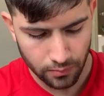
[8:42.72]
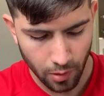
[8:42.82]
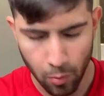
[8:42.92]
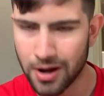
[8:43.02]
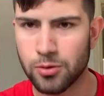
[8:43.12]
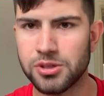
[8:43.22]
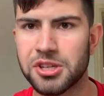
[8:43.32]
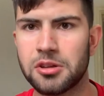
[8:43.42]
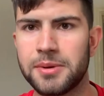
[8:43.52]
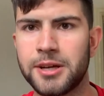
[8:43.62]
Why don't we
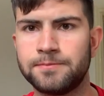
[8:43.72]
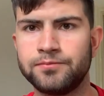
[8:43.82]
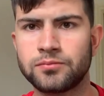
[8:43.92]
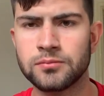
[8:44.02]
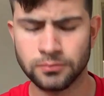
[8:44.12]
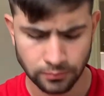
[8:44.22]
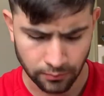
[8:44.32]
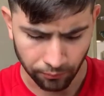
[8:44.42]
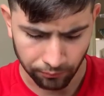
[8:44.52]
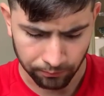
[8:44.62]
sell them here?
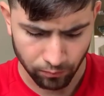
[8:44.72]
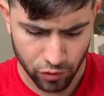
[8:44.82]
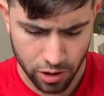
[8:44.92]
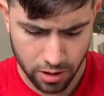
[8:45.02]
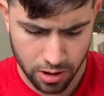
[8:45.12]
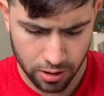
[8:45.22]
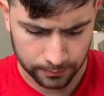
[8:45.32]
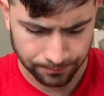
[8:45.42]
Yo.